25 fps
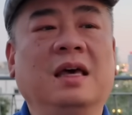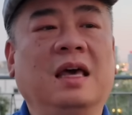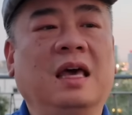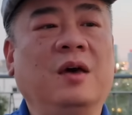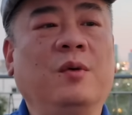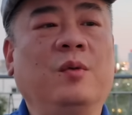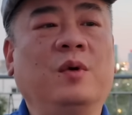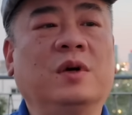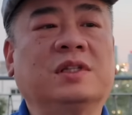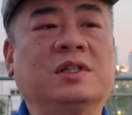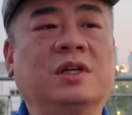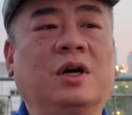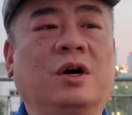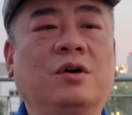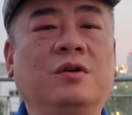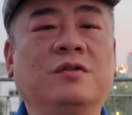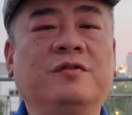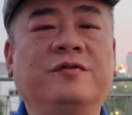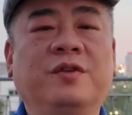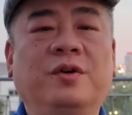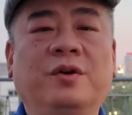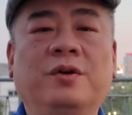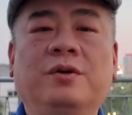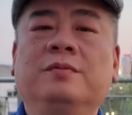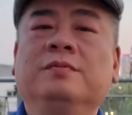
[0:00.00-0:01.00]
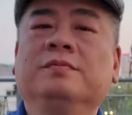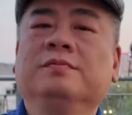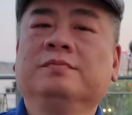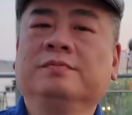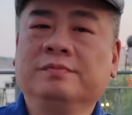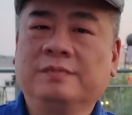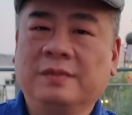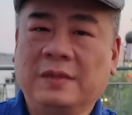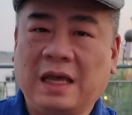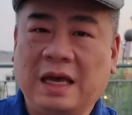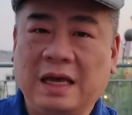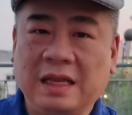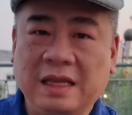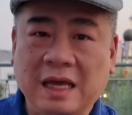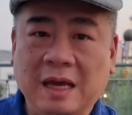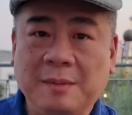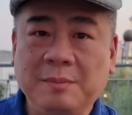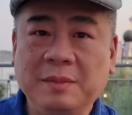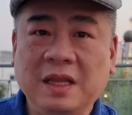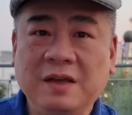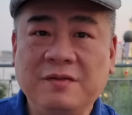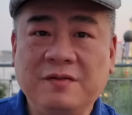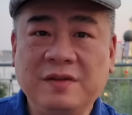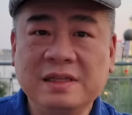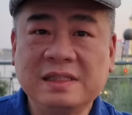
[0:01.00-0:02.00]
It was over and
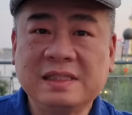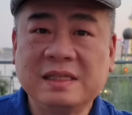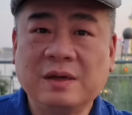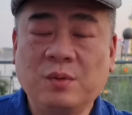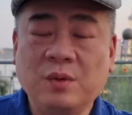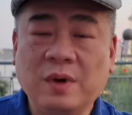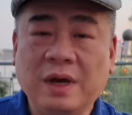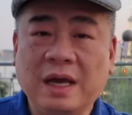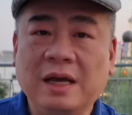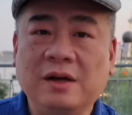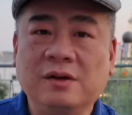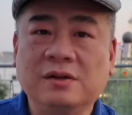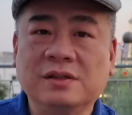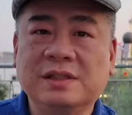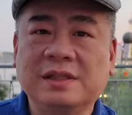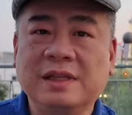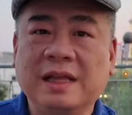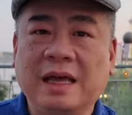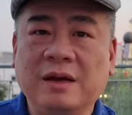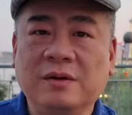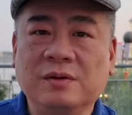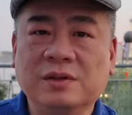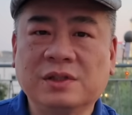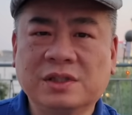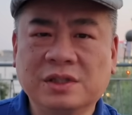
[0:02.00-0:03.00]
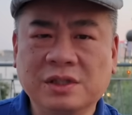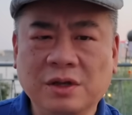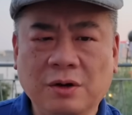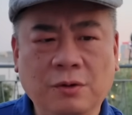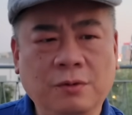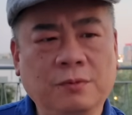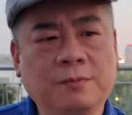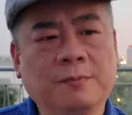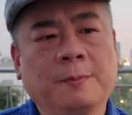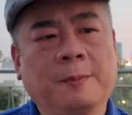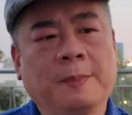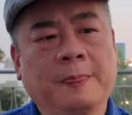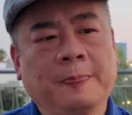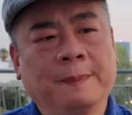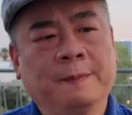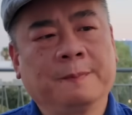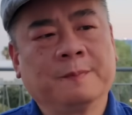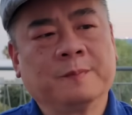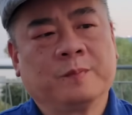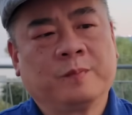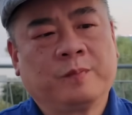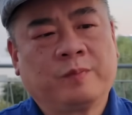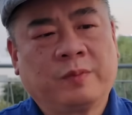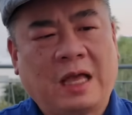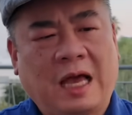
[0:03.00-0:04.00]
I'm living somewhere else now. So
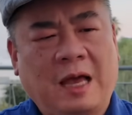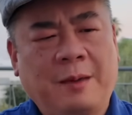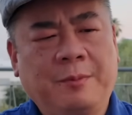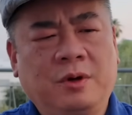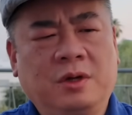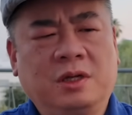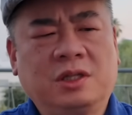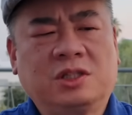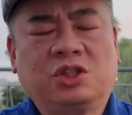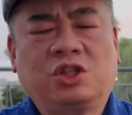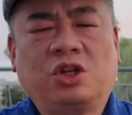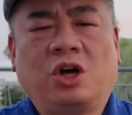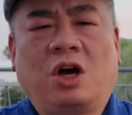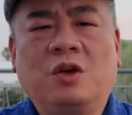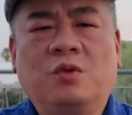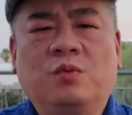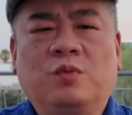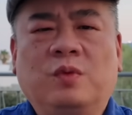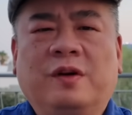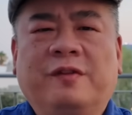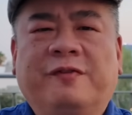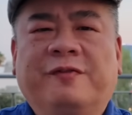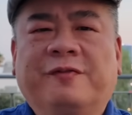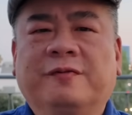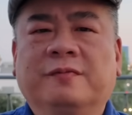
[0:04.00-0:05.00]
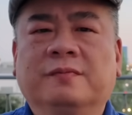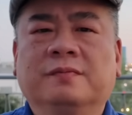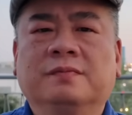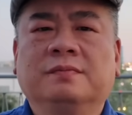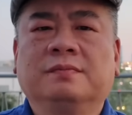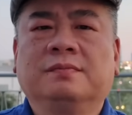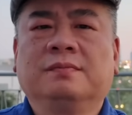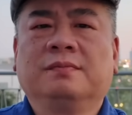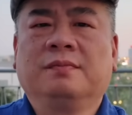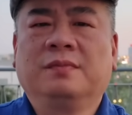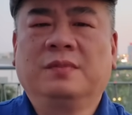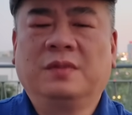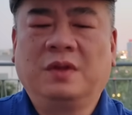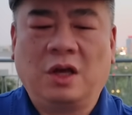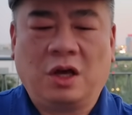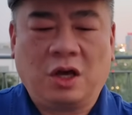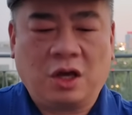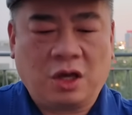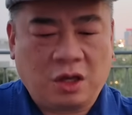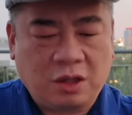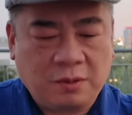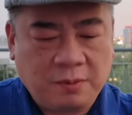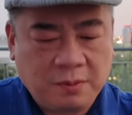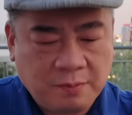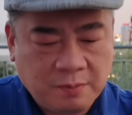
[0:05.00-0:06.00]
I'm going to start with
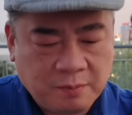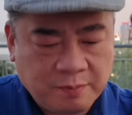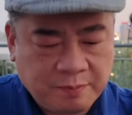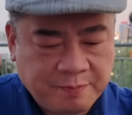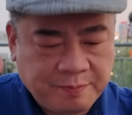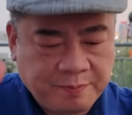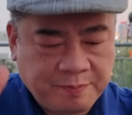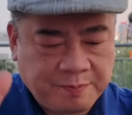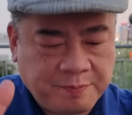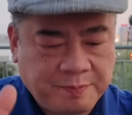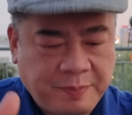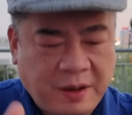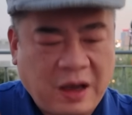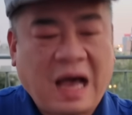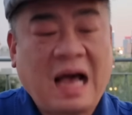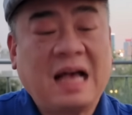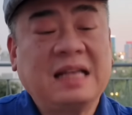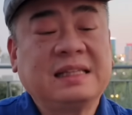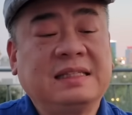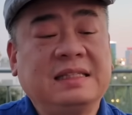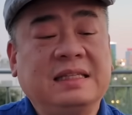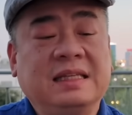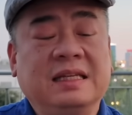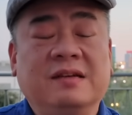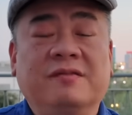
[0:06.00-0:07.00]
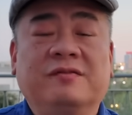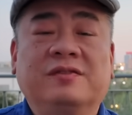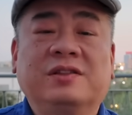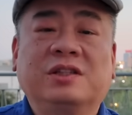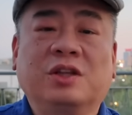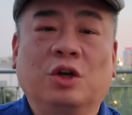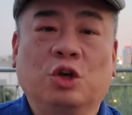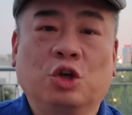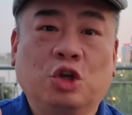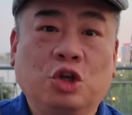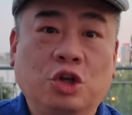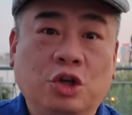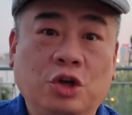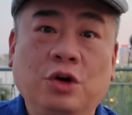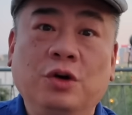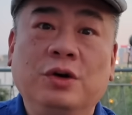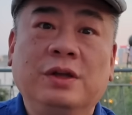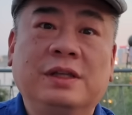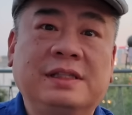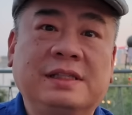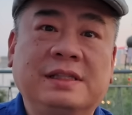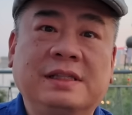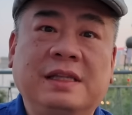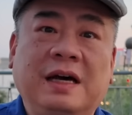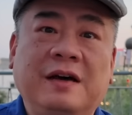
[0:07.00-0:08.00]
the positives, the
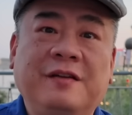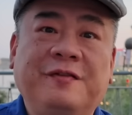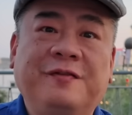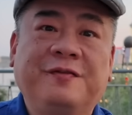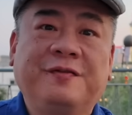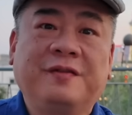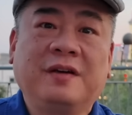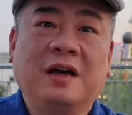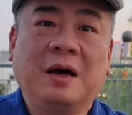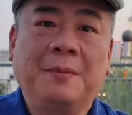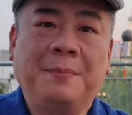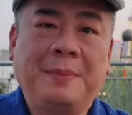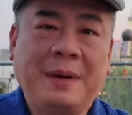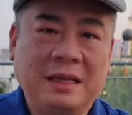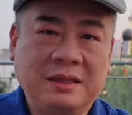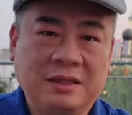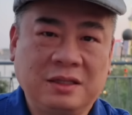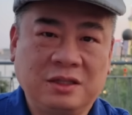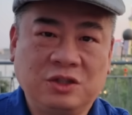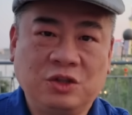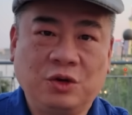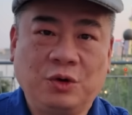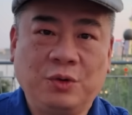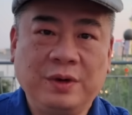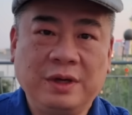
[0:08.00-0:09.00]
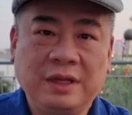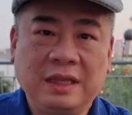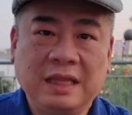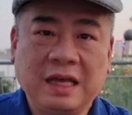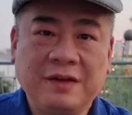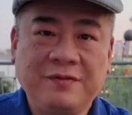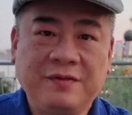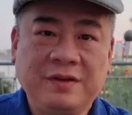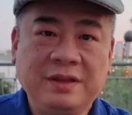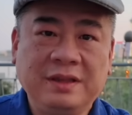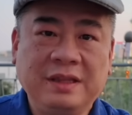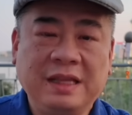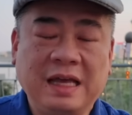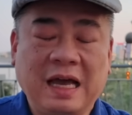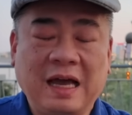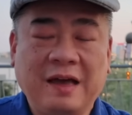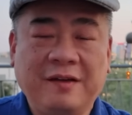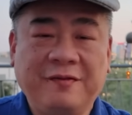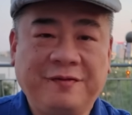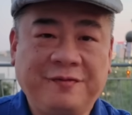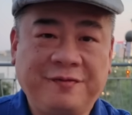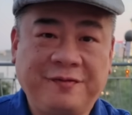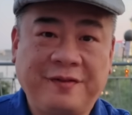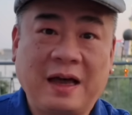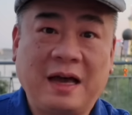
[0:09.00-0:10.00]
good stuff about the 211 that
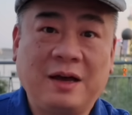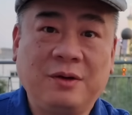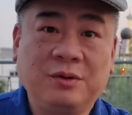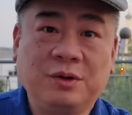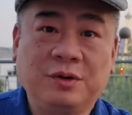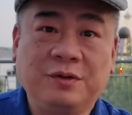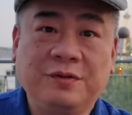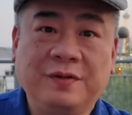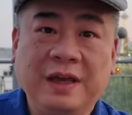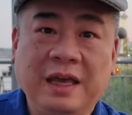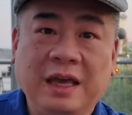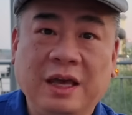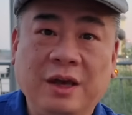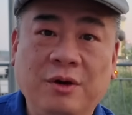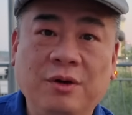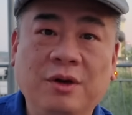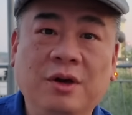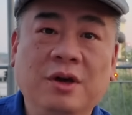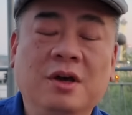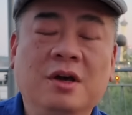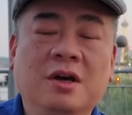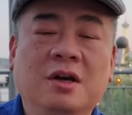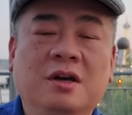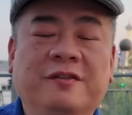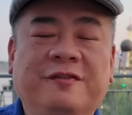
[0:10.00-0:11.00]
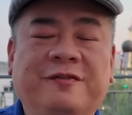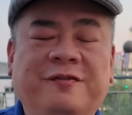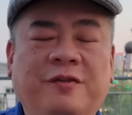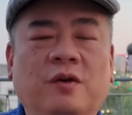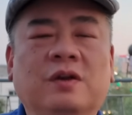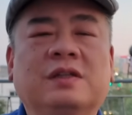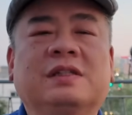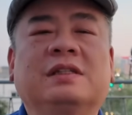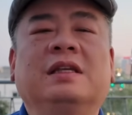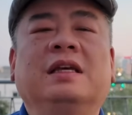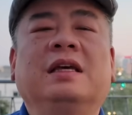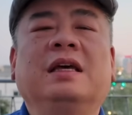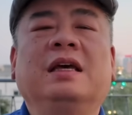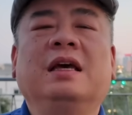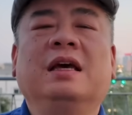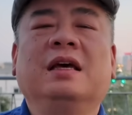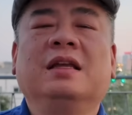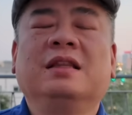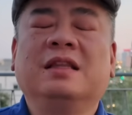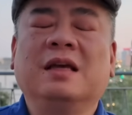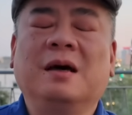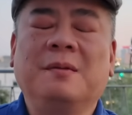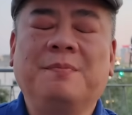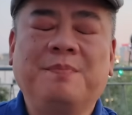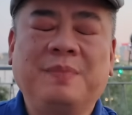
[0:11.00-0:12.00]
I've found over here. Firstly,
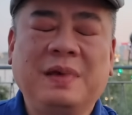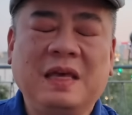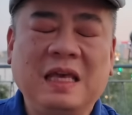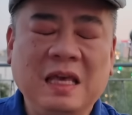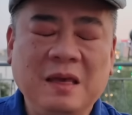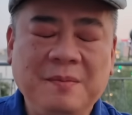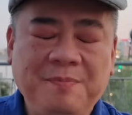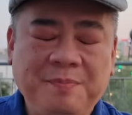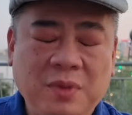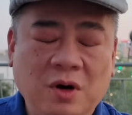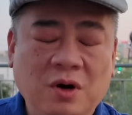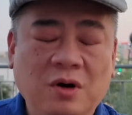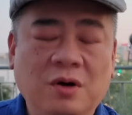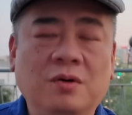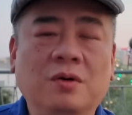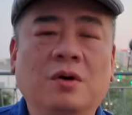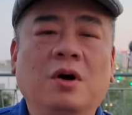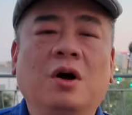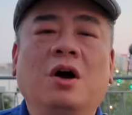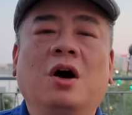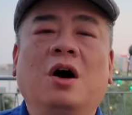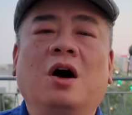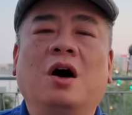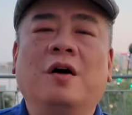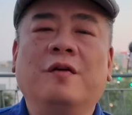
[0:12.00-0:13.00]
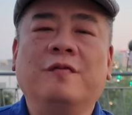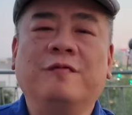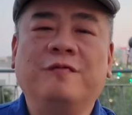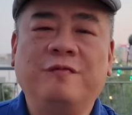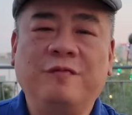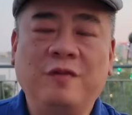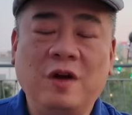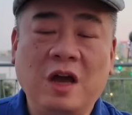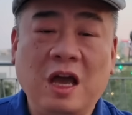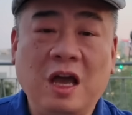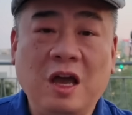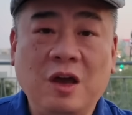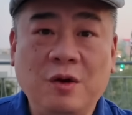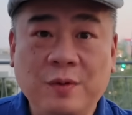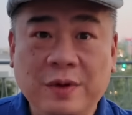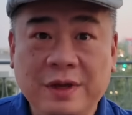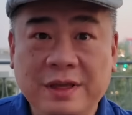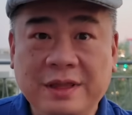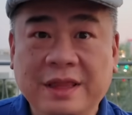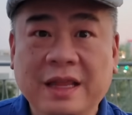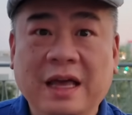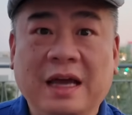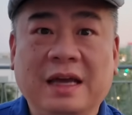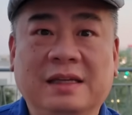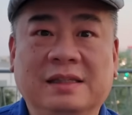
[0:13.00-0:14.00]
the people are very
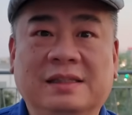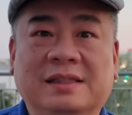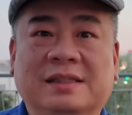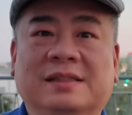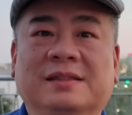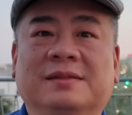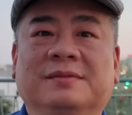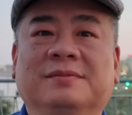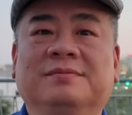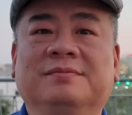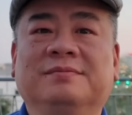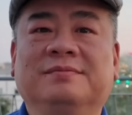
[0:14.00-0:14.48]
nice.